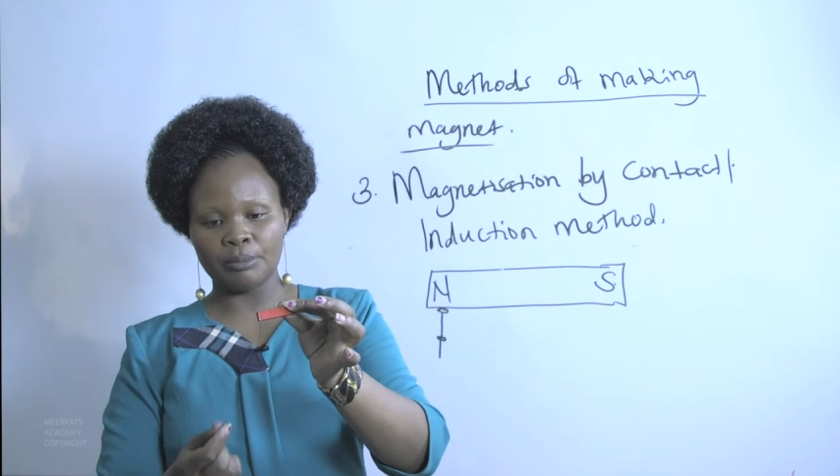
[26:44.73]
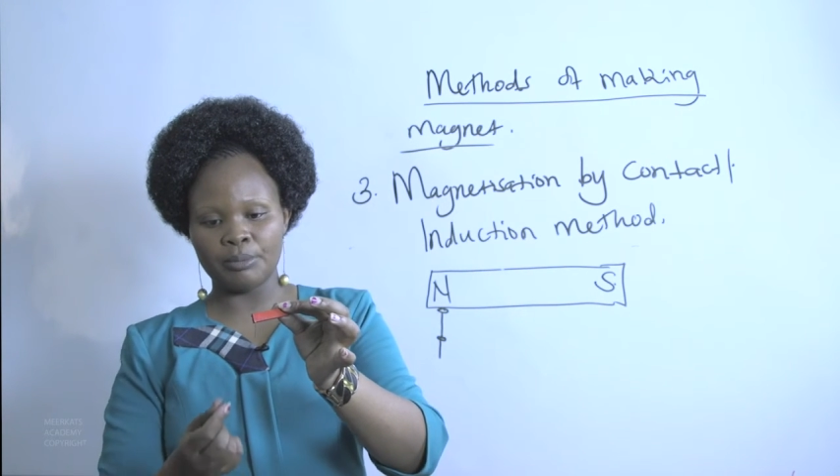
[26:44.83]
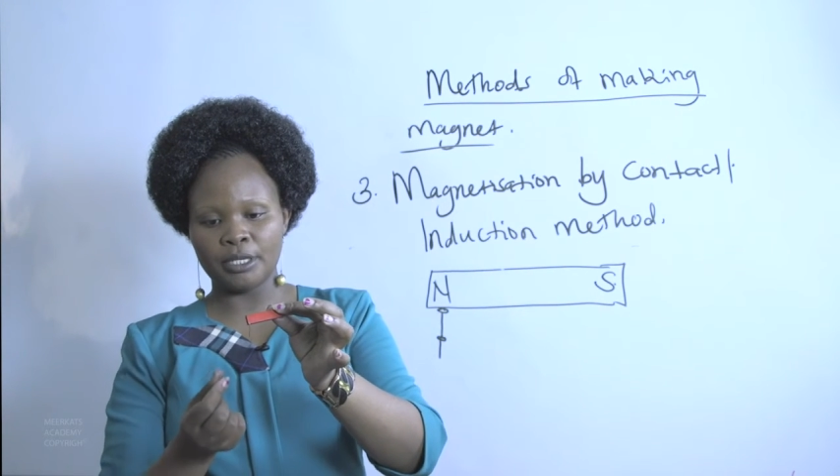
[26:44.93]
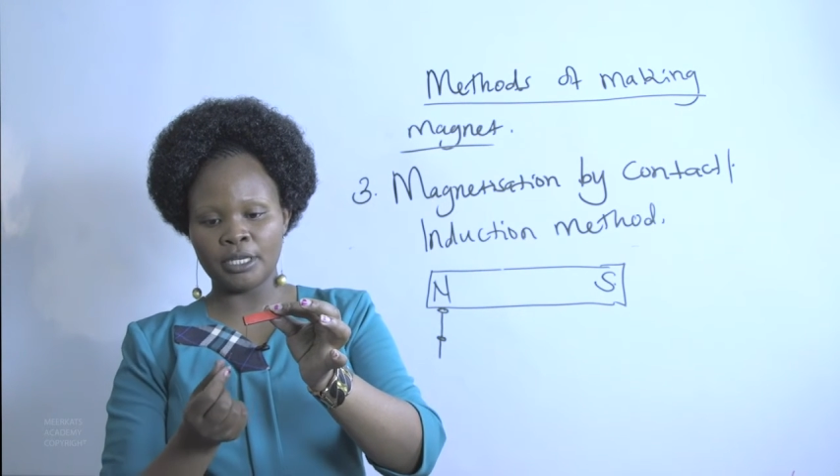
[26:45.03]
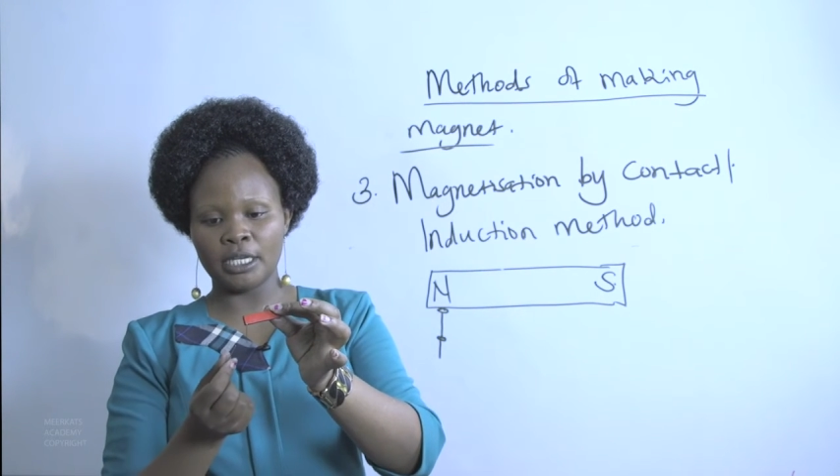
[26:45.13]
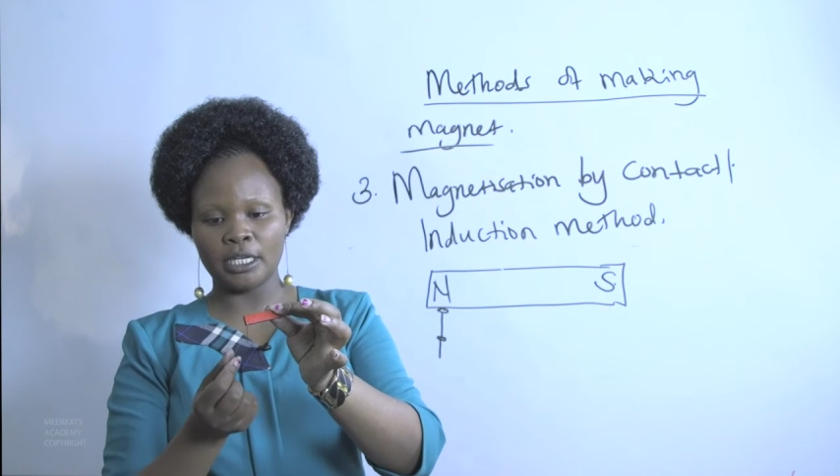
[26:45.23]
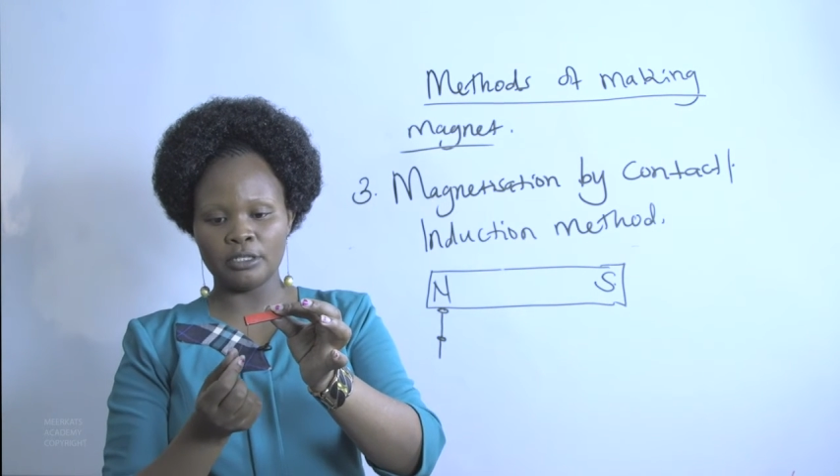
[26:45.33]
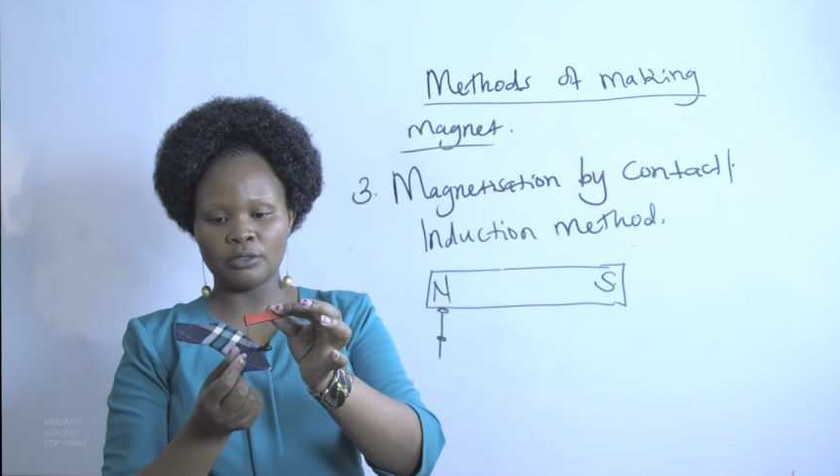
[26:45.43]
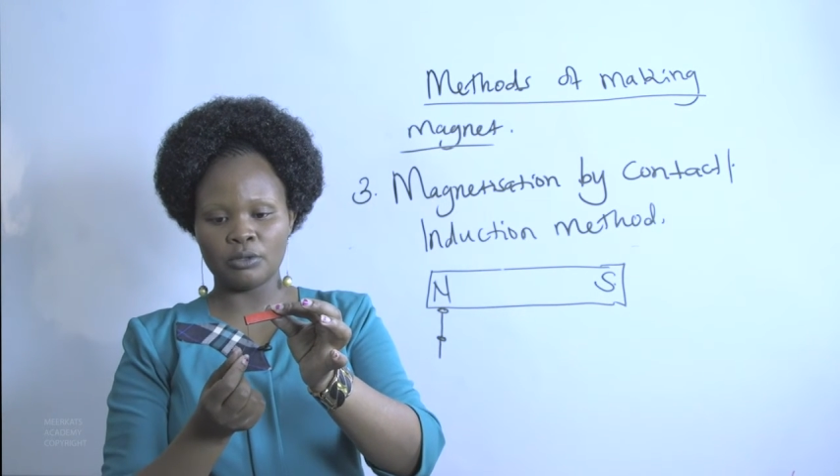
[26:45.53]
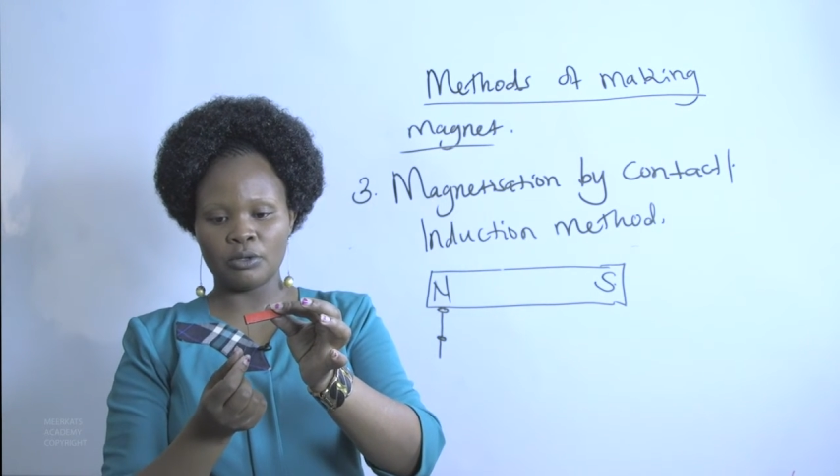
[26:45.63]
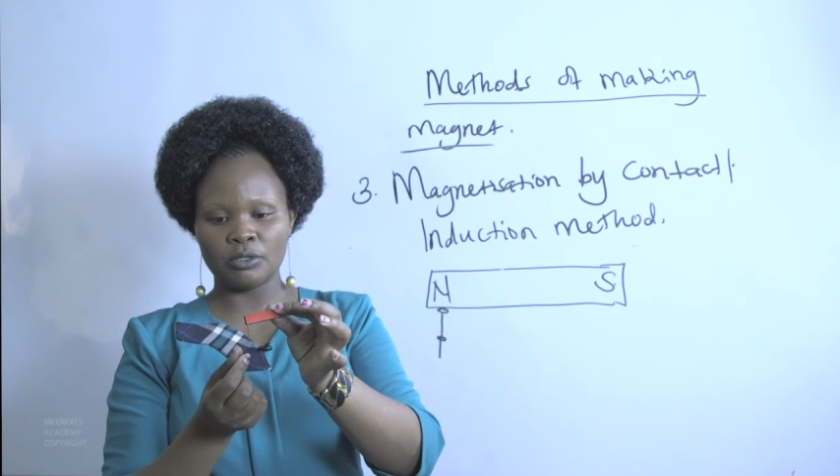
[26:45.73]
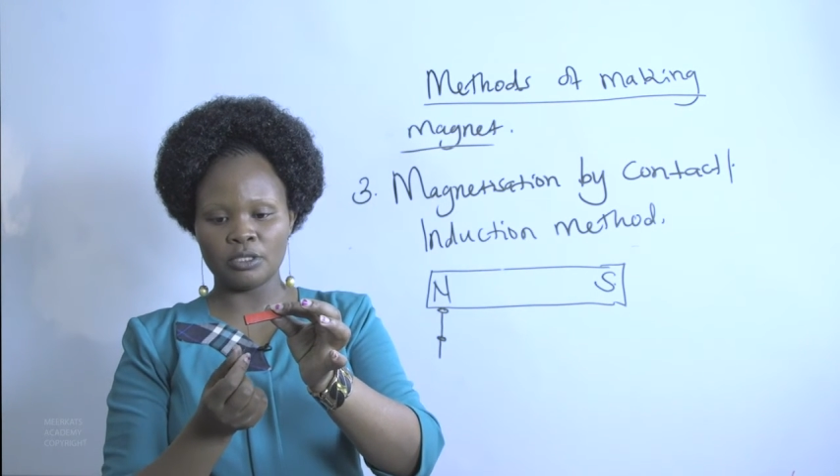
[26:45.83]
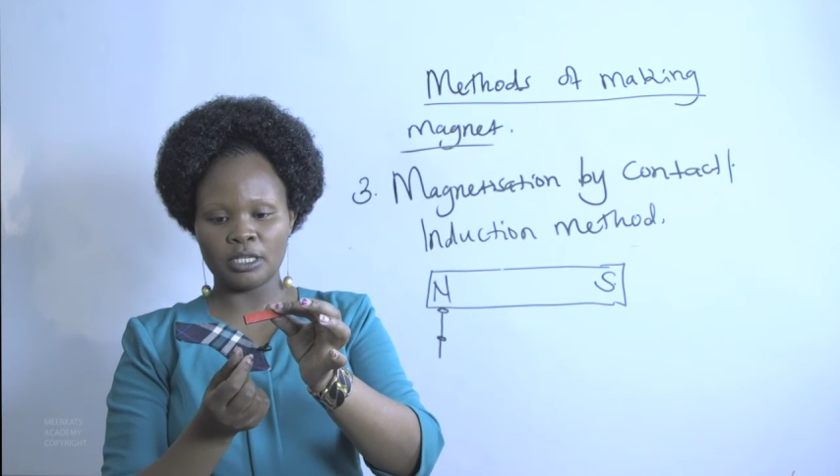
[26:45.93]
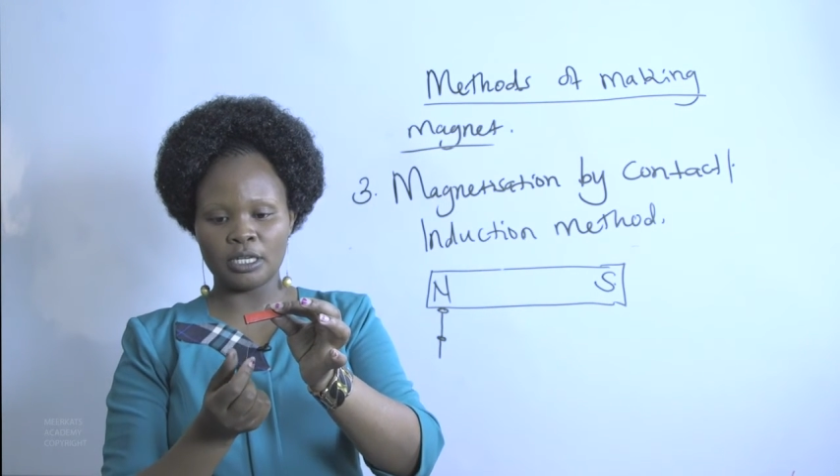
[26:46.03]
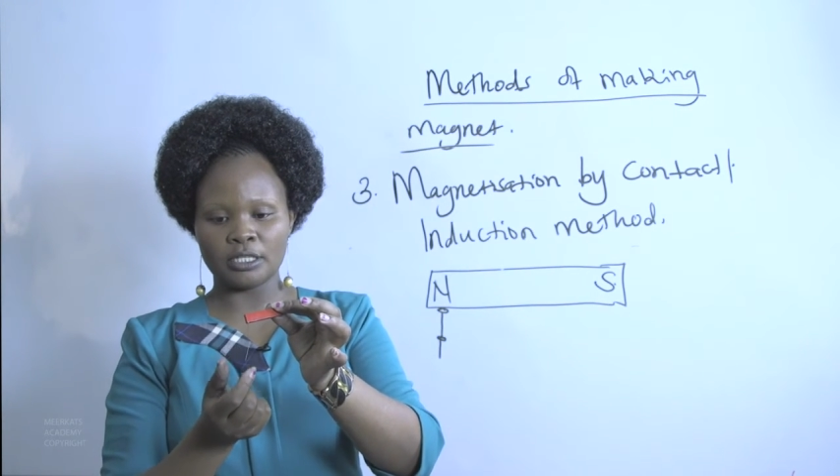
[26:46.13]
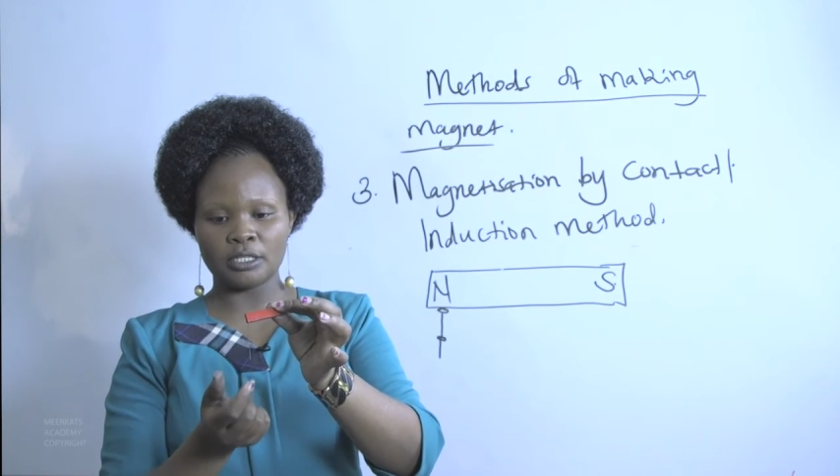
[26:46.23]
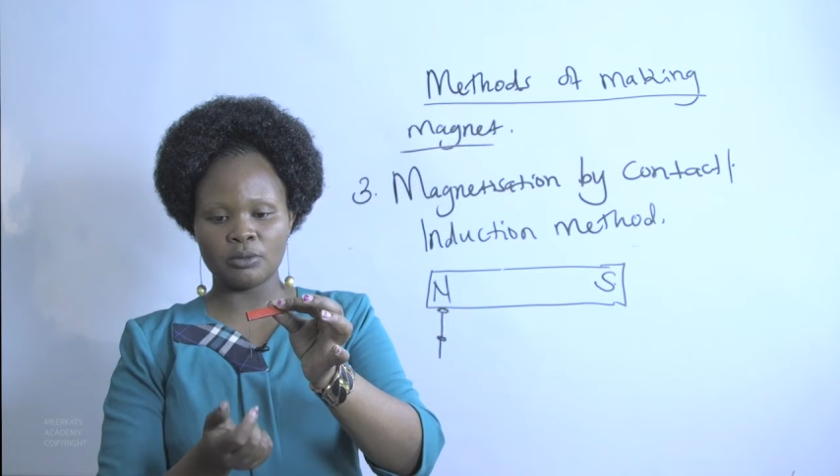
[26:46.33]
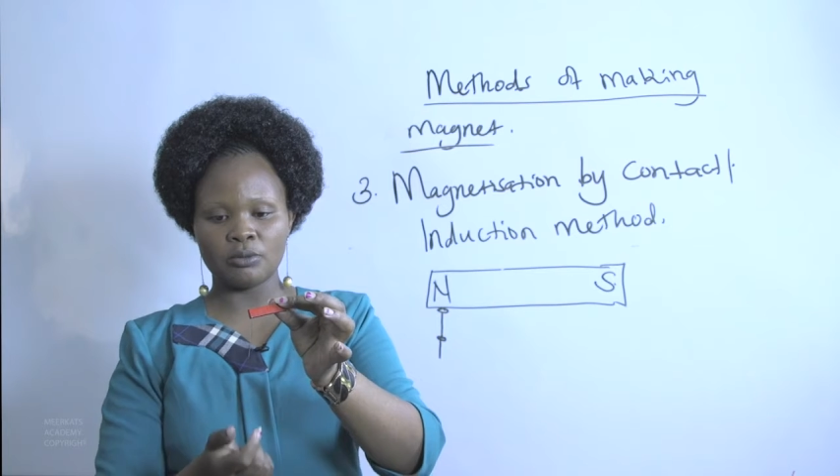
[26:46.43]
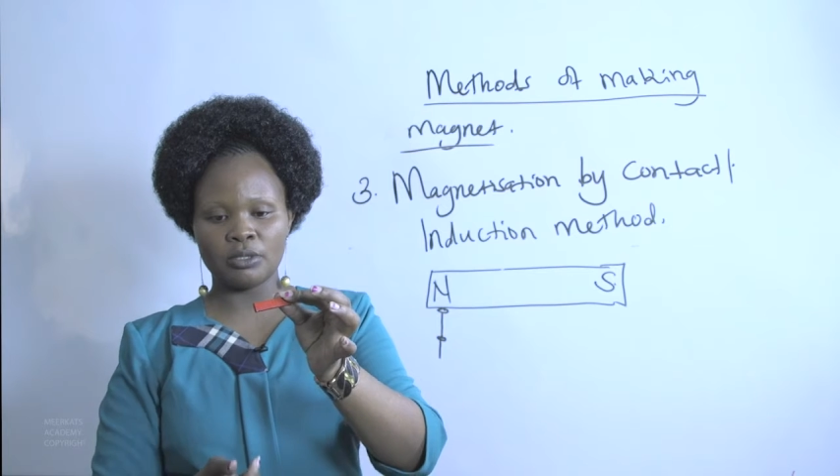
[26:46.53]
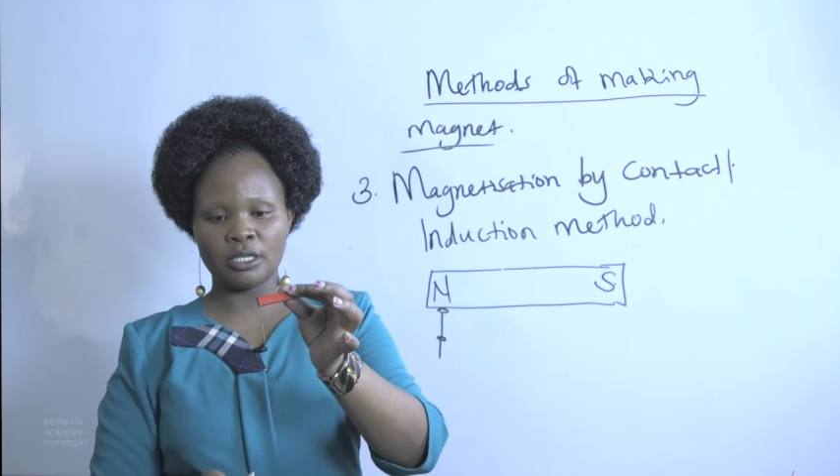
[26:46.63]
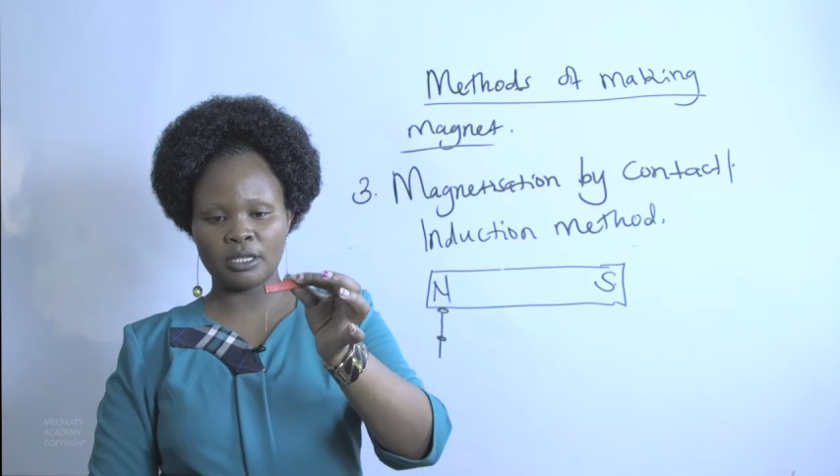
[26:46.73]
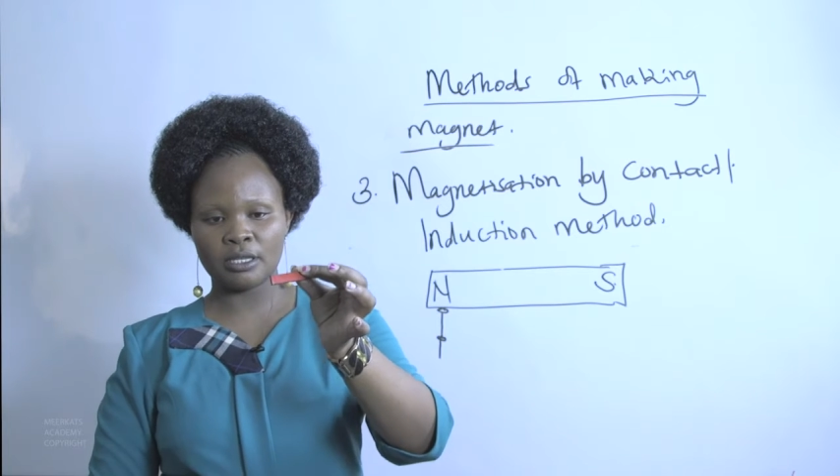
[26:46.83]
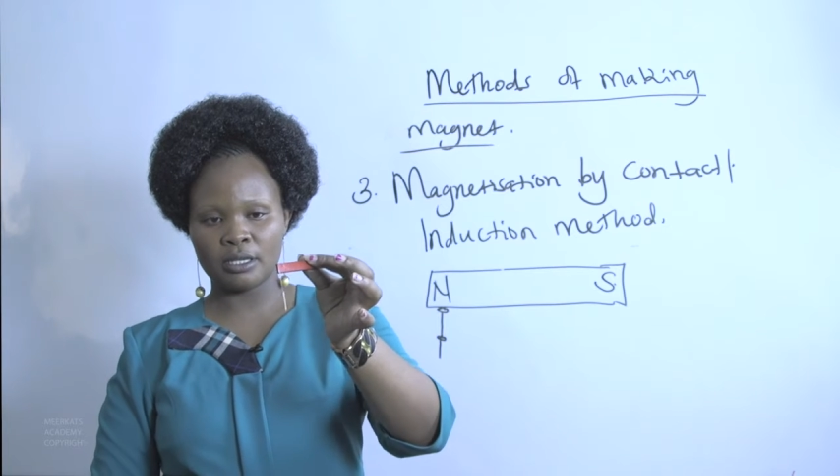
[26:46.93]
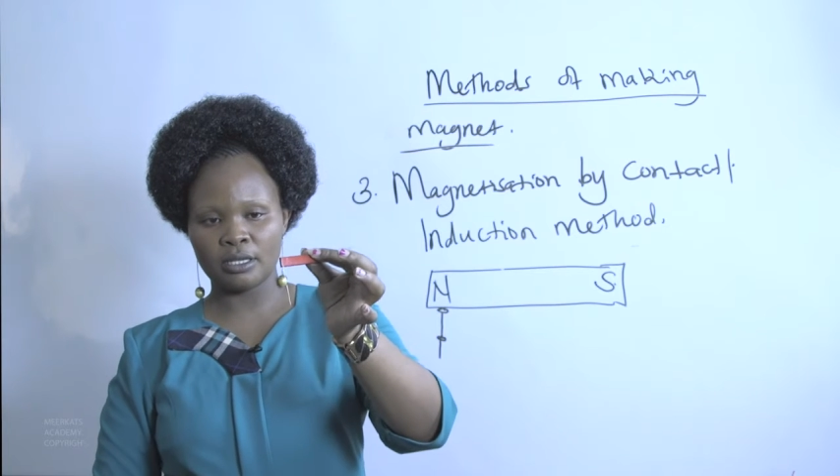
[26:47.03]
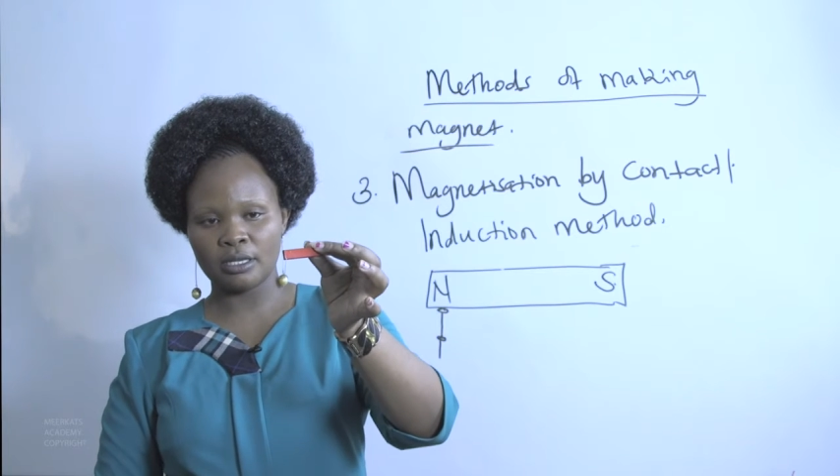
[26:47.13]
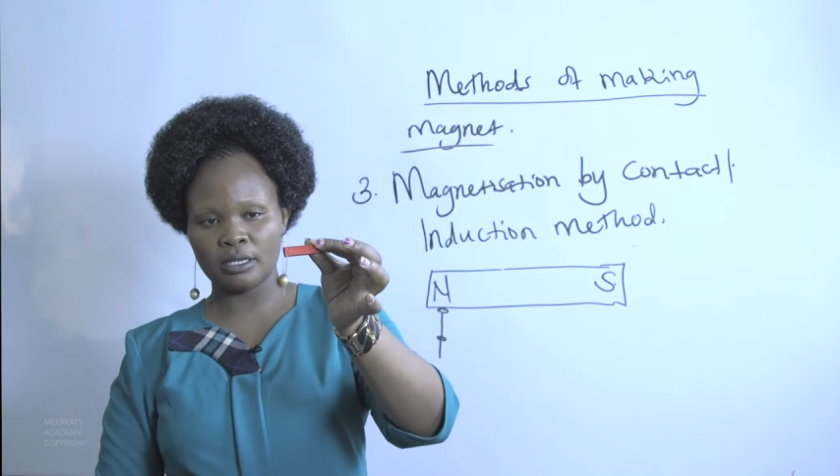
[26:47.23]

a pin into contact with